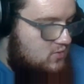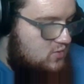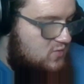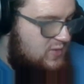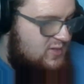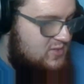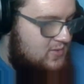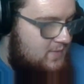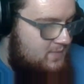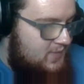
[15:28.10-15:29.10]
U
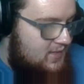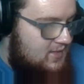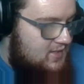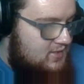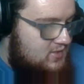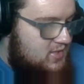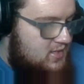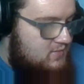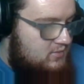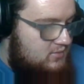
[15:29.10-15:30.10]
stores. The
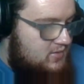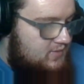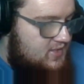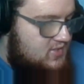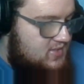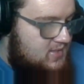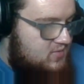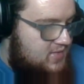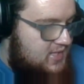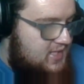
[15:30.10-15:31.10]
tournament literally
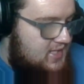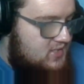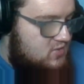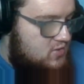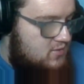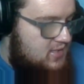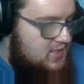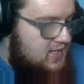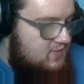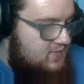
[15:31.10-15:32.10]
seemed like it's
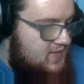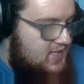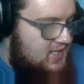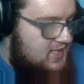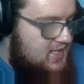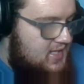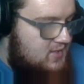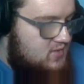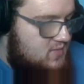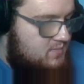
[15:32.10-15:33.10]
doing everything it
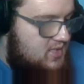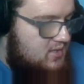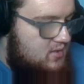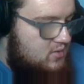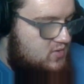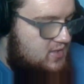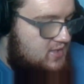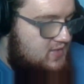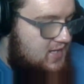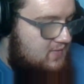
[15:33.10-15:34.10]
can to be
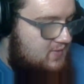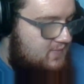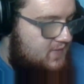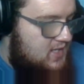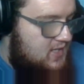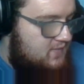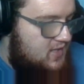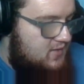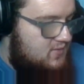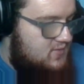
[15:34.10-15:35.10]
alternate to every fan
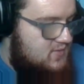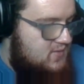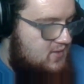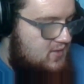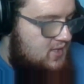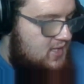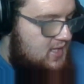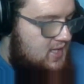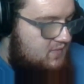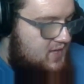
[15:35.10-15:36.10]
of theirs.
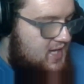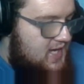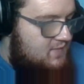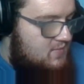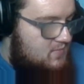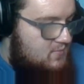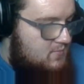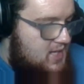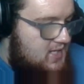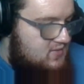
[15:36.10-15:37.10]
If they haven't
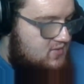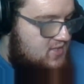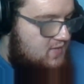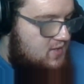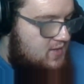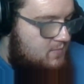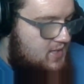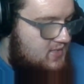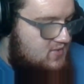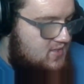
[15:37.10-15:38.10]
made 7
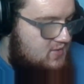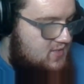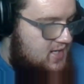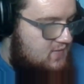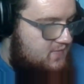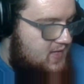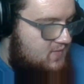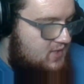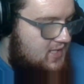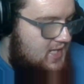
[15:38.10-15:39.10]
of my 10
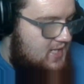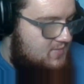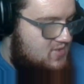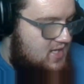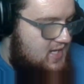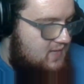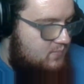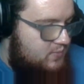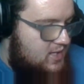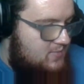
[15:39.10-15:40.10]
favorite games,
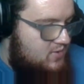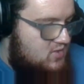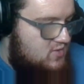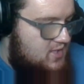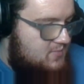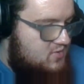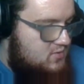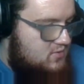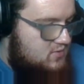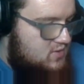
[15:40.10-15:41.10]
I probably
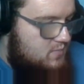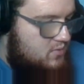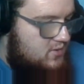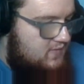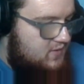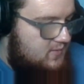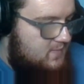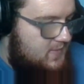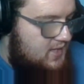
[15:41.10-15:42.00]
stopped supporting them.